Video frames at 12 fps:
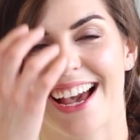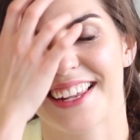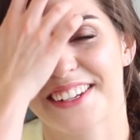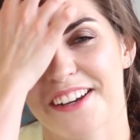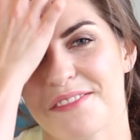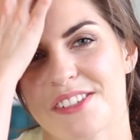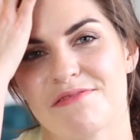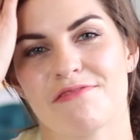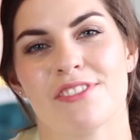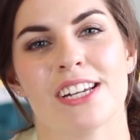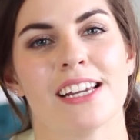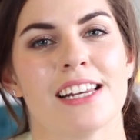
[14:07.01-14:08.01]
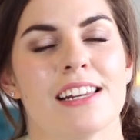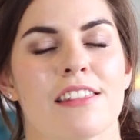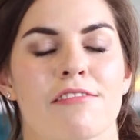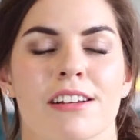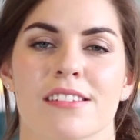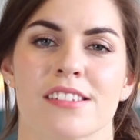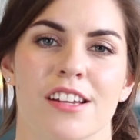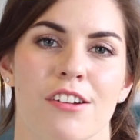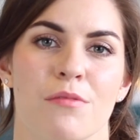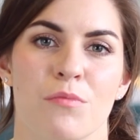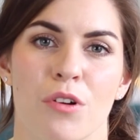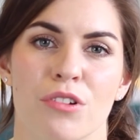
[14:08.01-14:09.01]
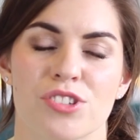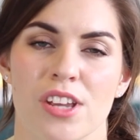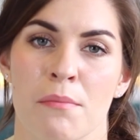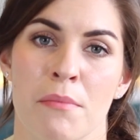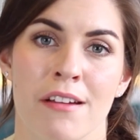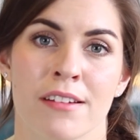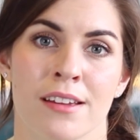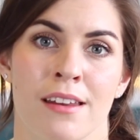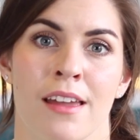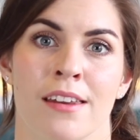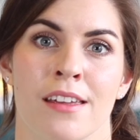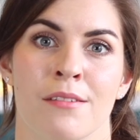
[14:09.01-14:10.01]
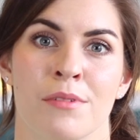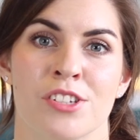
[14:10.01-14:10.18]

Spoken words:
and I was really thrilled to go and watch American Idiot,